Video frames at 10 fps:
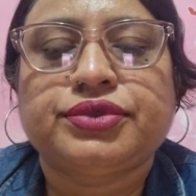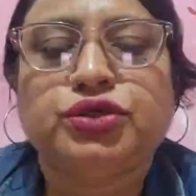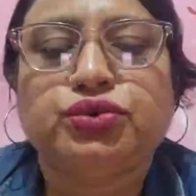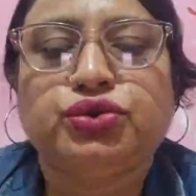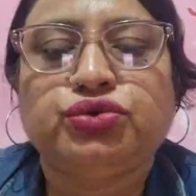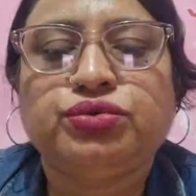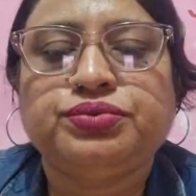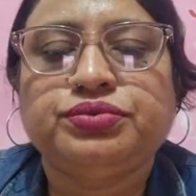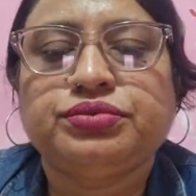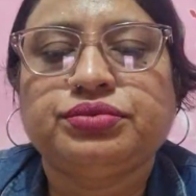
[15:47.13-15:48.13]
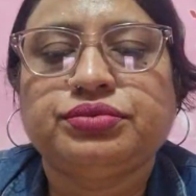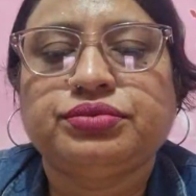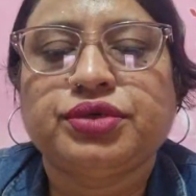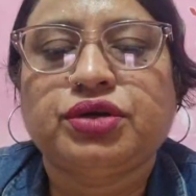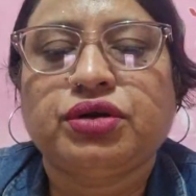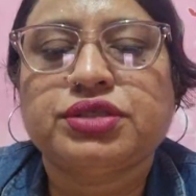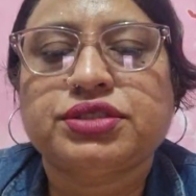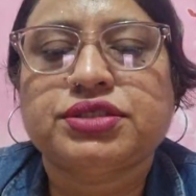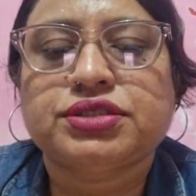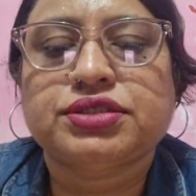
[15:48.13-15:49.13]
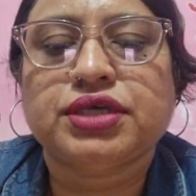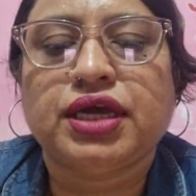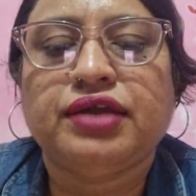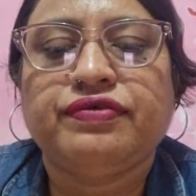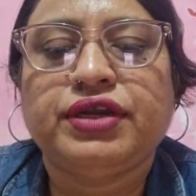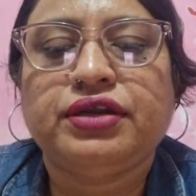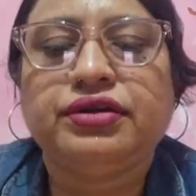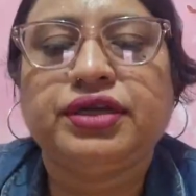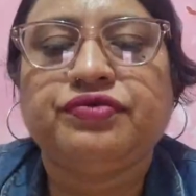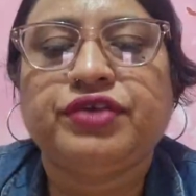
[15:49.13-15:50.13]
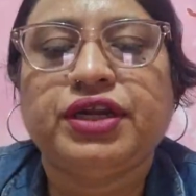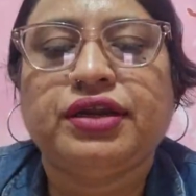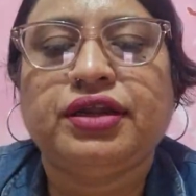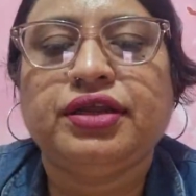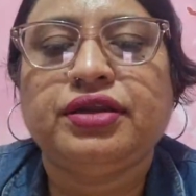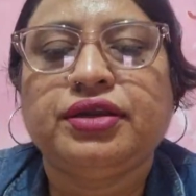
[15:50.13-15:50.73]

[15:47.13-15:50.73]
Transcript: YouTube, because I will definitely